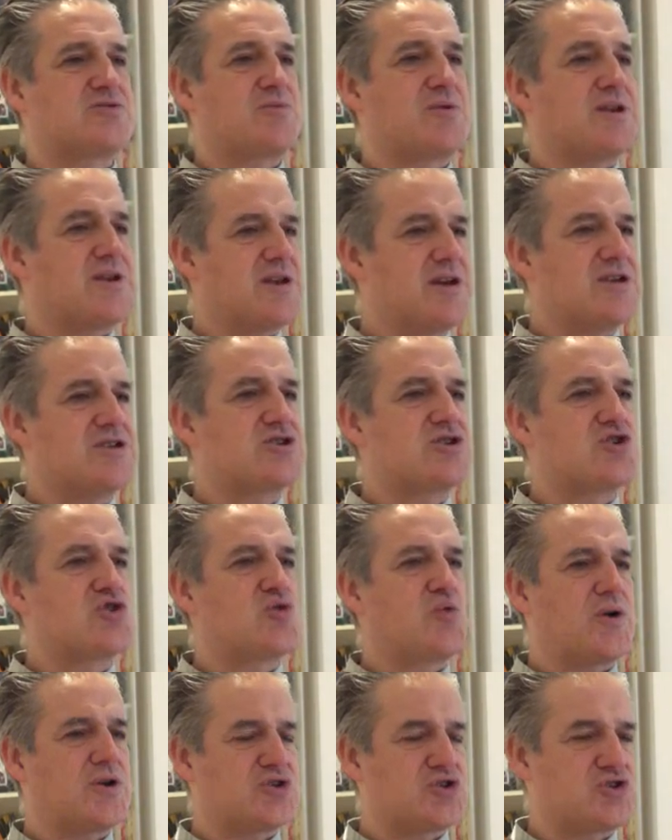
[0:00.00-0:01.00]
We need to
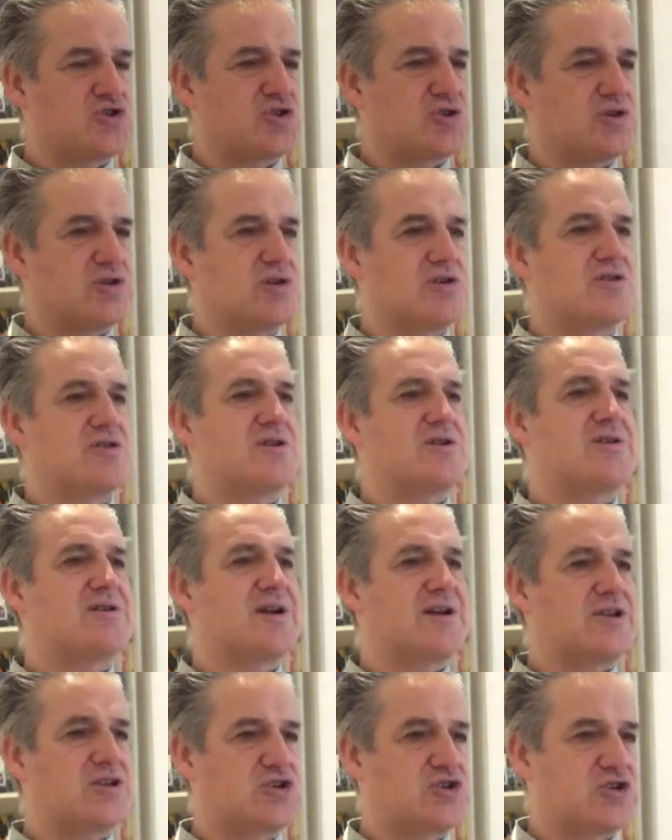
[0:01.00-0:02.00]
question the
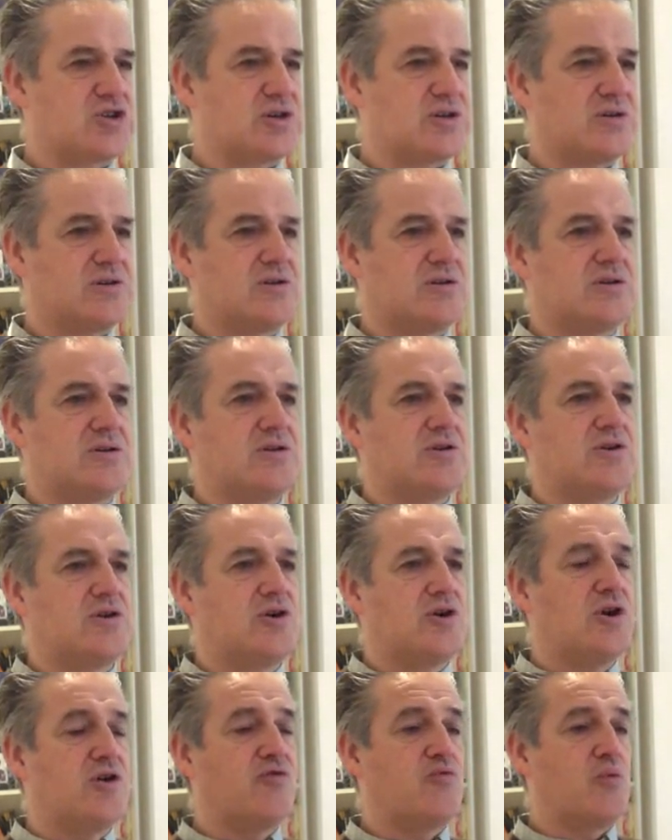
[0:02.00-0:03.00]
nature
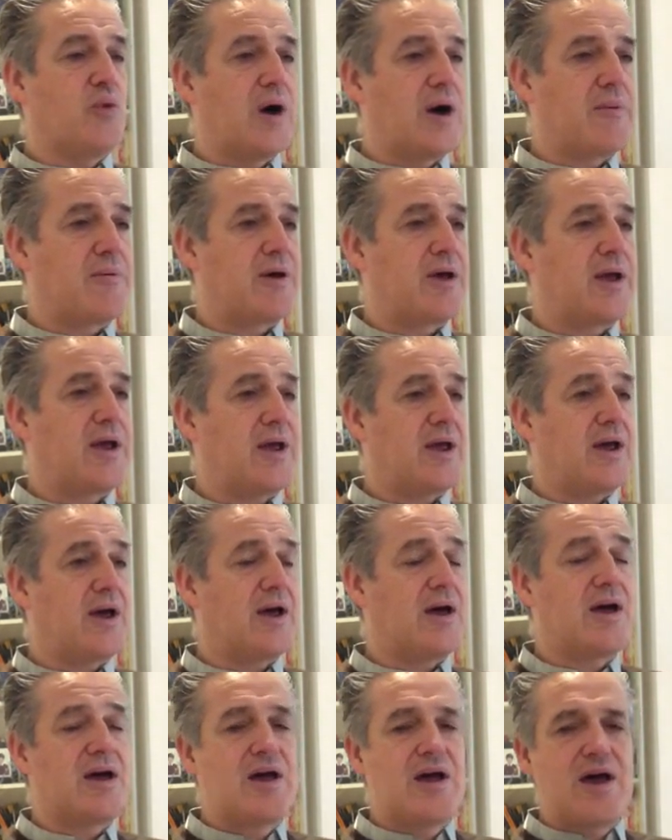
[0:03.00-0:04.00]
of why we're here.